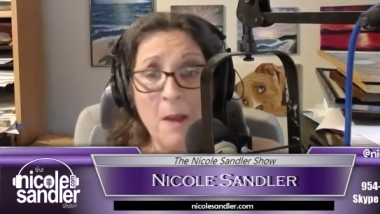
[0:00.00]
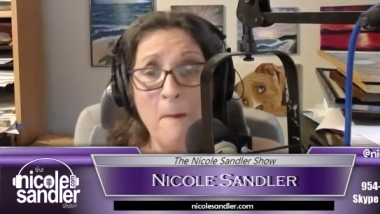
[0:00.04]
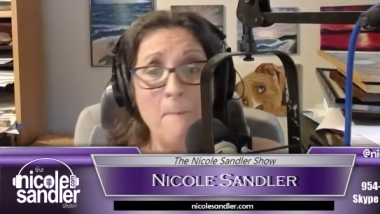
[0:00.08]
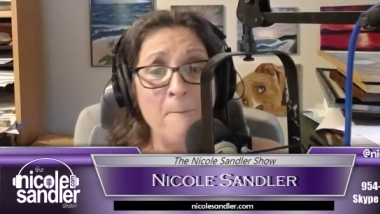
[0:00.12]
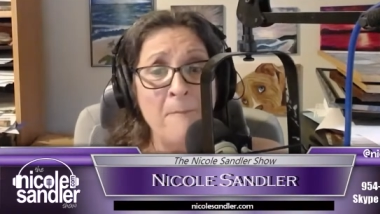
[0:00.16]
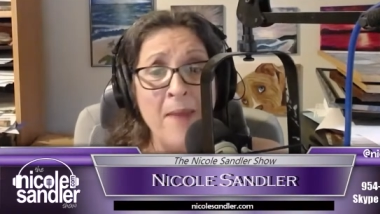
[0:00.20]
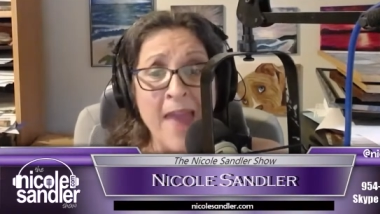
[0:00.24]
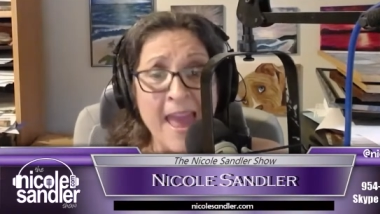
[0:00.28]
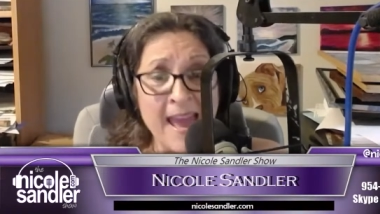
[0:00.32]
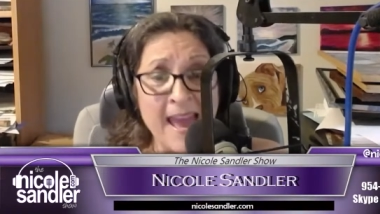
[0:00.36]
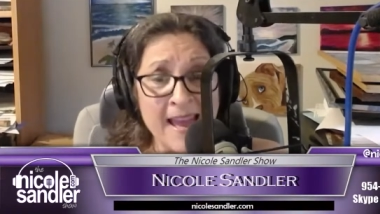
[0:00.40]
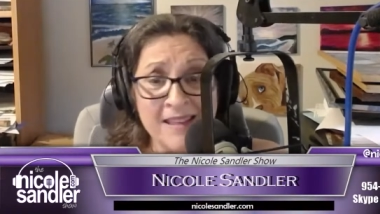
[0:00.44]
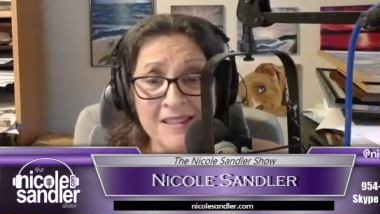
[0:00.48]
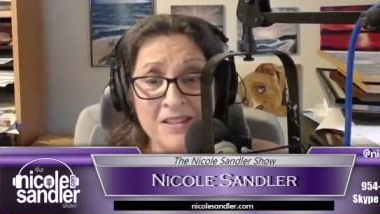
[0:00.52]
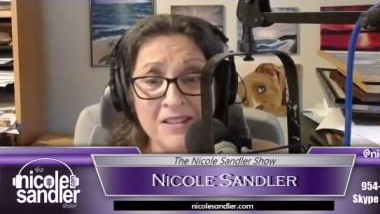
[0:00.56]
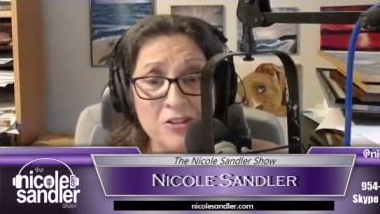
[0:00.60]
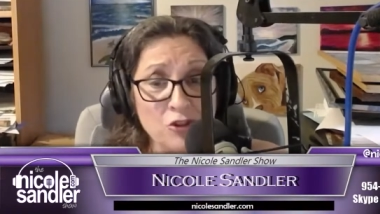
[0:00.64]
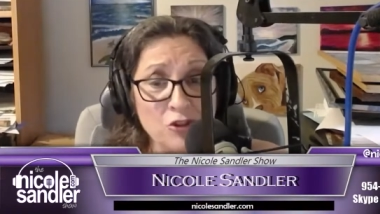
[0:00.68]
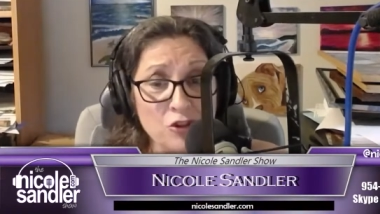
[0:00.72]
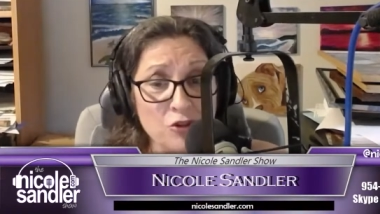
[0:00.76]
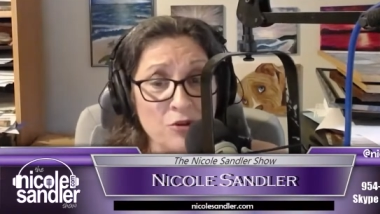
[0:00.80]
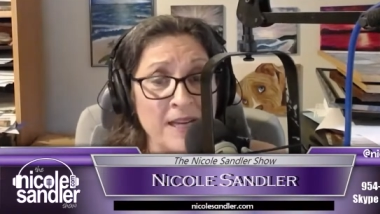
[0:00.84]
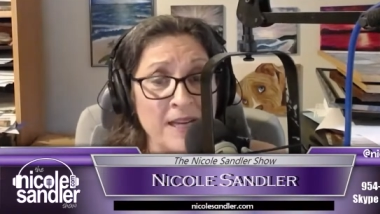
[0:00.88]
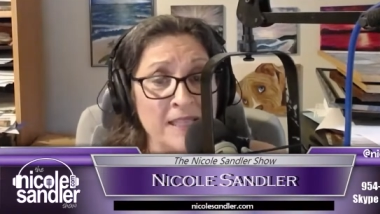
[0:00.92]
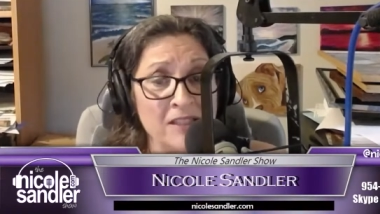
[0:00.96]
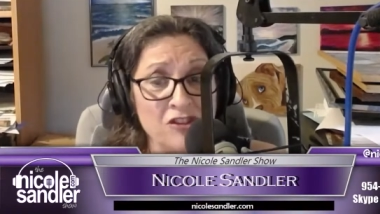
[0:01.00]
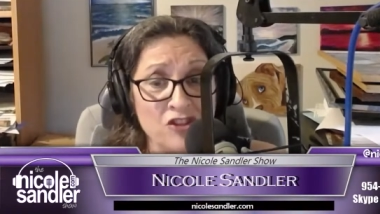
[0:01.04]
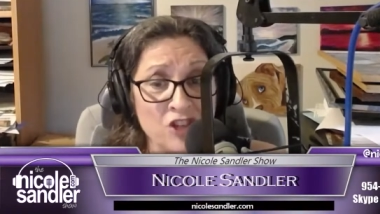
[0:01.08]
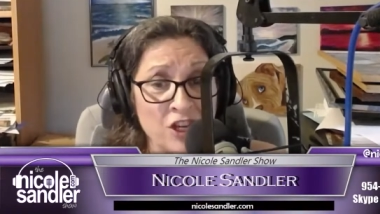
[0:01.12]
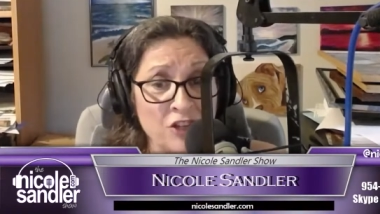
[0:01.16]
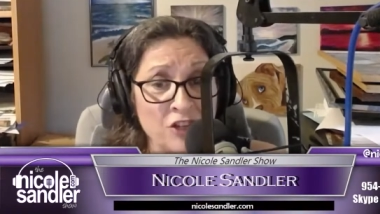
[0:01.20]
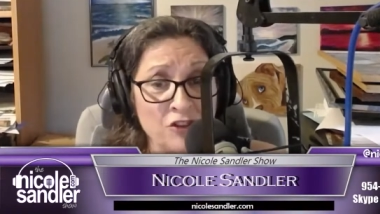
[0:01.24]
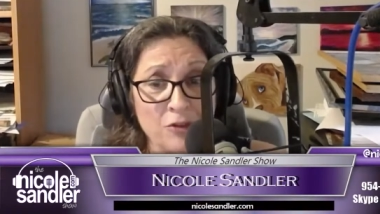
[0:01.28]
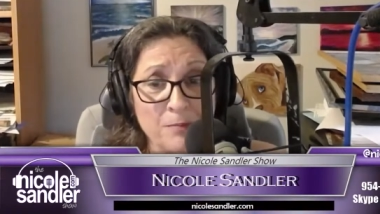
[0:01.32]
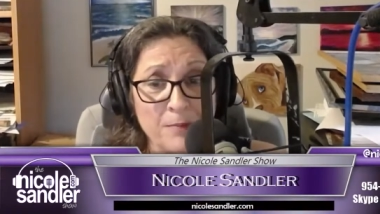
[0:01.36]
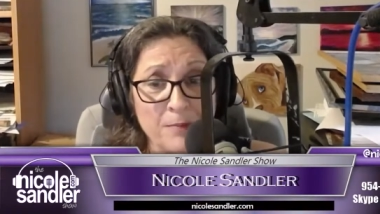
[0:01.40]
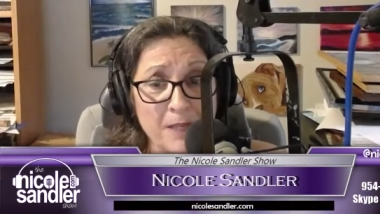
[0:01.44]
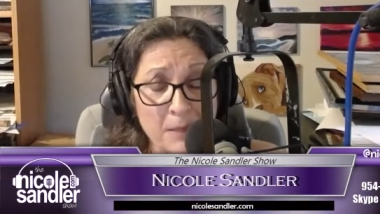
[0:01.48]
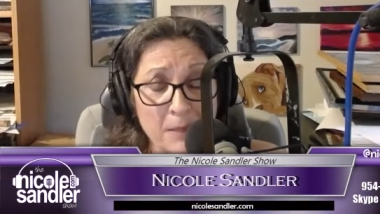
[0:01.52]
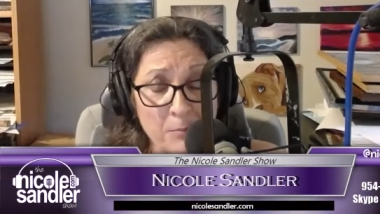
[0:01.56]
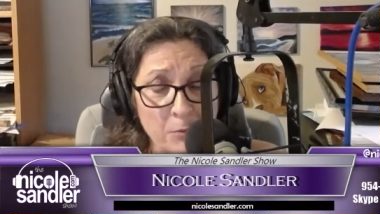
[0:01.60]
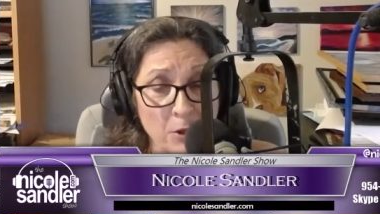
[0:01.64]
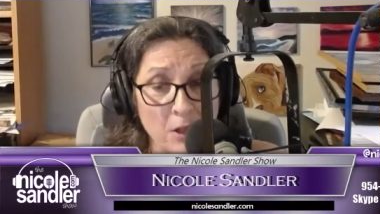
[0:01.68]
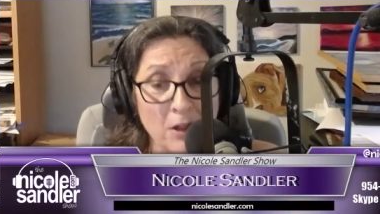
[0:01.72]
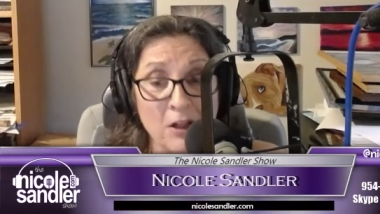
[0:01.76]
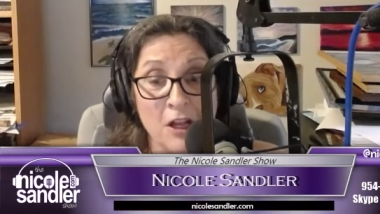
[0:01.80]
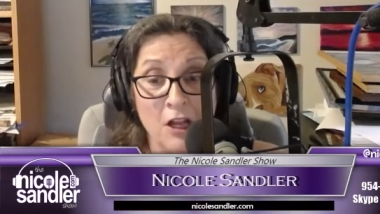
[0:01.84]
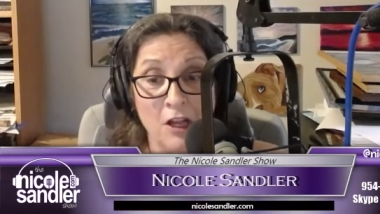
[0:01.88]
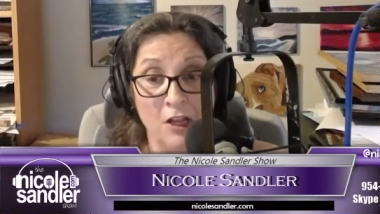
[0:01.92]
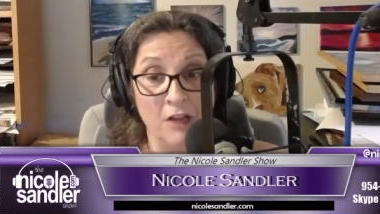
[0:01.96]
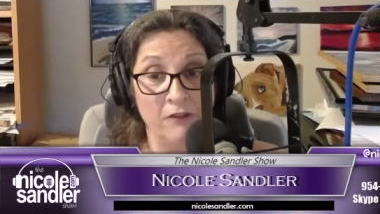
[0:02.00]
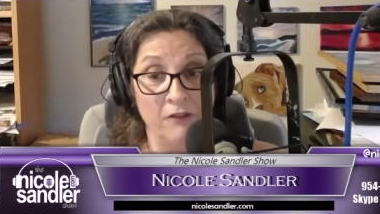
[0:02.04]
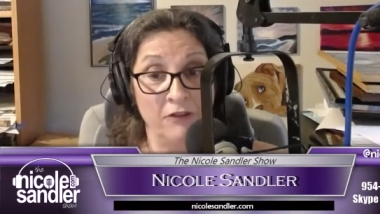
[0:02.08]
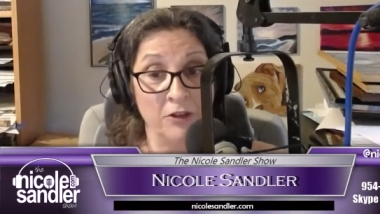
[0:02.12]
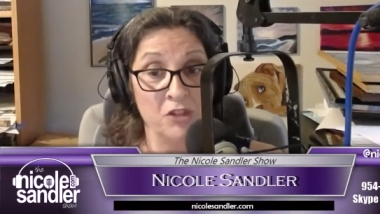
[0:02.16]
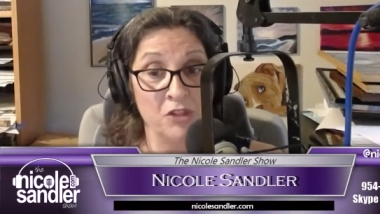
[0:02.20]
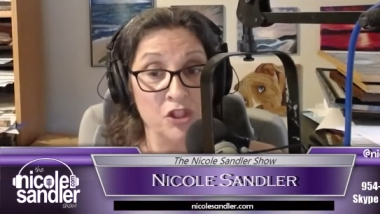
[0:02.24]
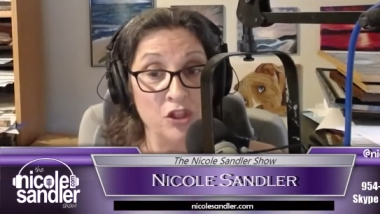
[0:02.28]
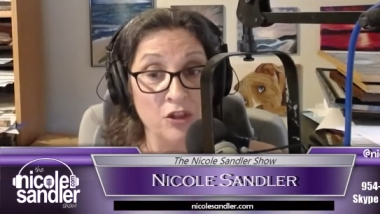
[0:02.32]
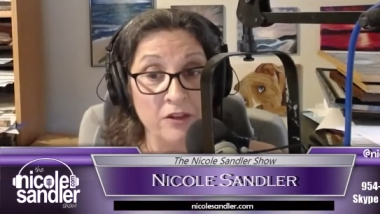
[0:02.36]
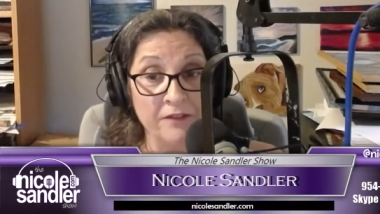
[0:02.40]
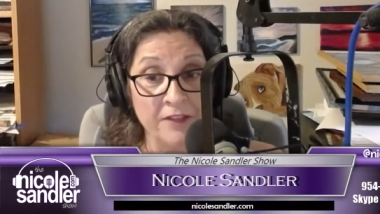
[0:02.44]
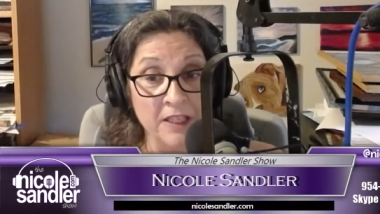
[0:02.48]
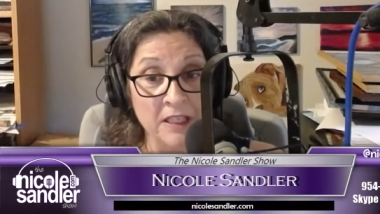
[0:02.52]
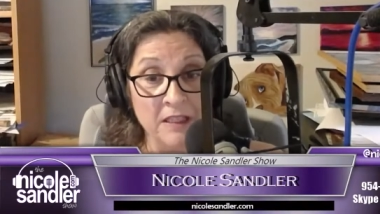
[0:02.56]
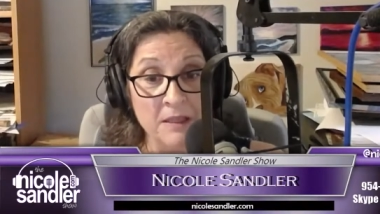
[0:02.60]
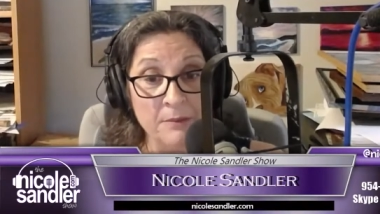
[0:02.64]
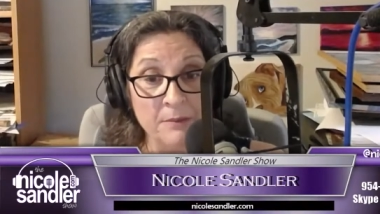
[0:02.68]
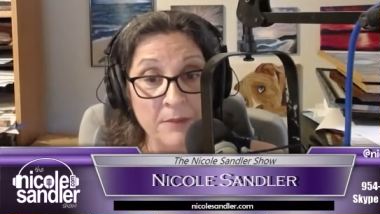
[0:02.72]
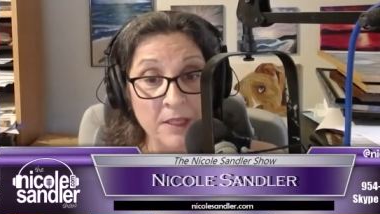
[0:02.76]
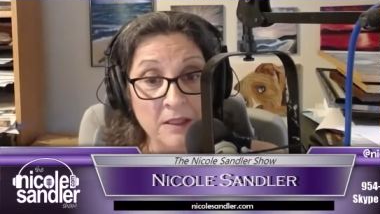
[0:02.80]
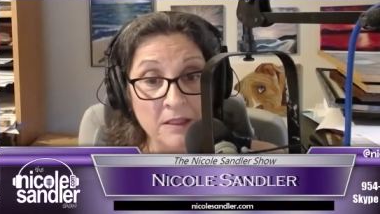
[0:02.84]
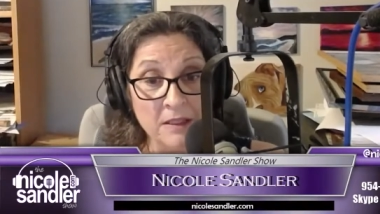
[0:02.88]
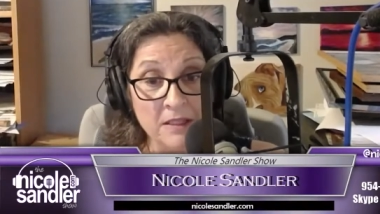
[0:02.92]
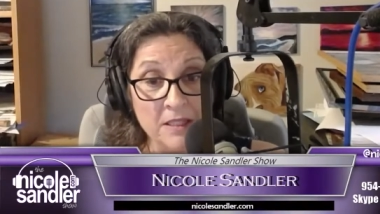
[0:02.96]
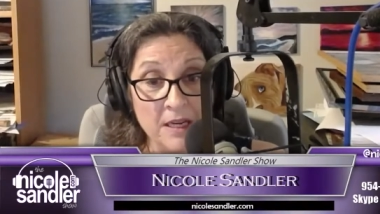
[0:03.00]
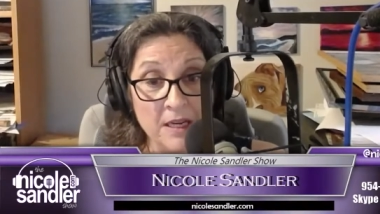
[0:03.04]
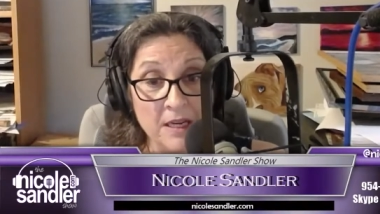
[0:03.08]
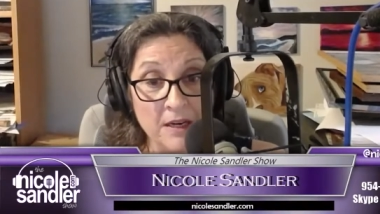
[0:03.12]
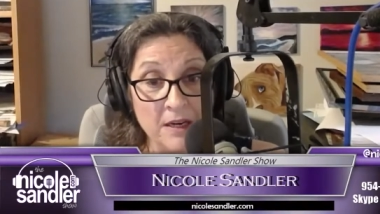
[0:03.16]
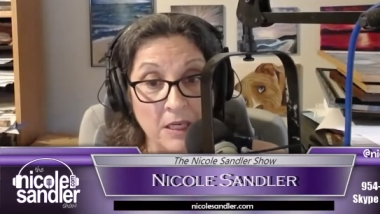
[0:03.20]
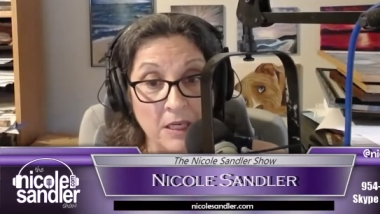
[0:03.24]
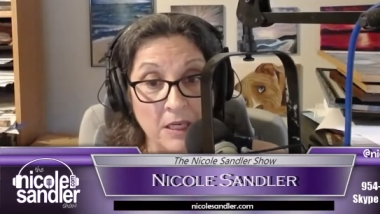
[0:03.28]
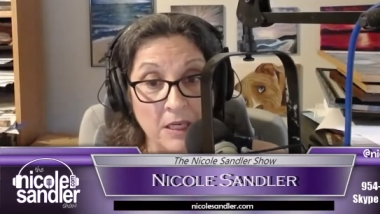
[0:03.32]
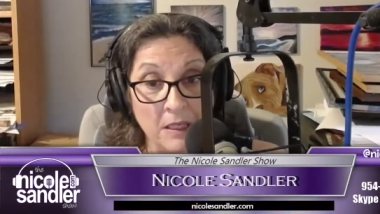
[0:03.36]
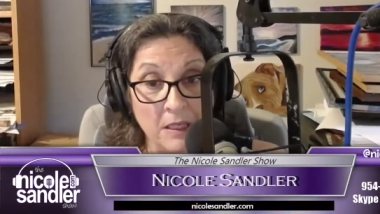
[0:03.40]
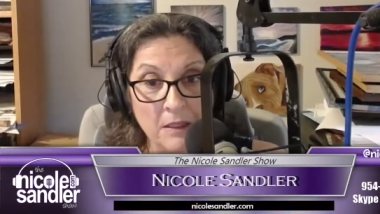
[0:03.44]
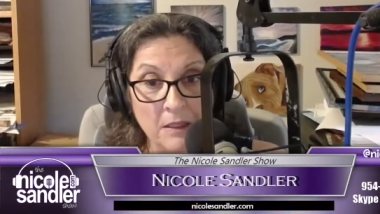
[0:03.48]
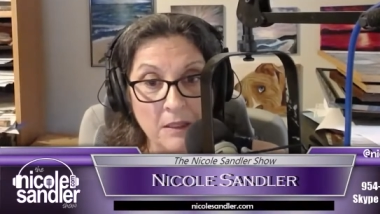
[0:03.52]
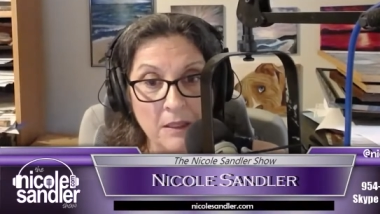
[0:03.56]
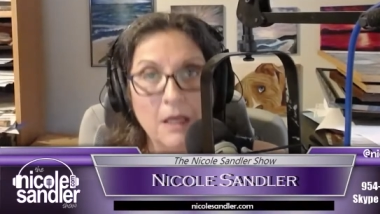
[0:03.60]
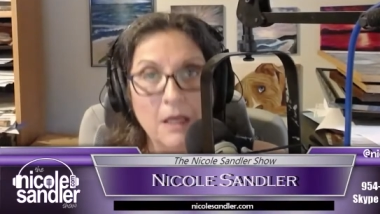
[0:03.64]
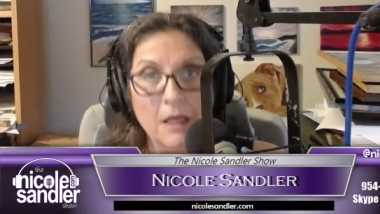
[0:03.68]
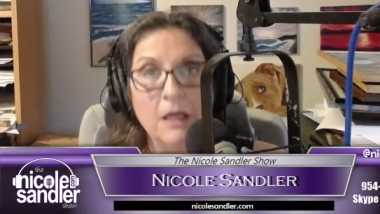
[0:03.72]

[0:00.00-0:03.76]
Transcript: banned transgender people from serving in the military,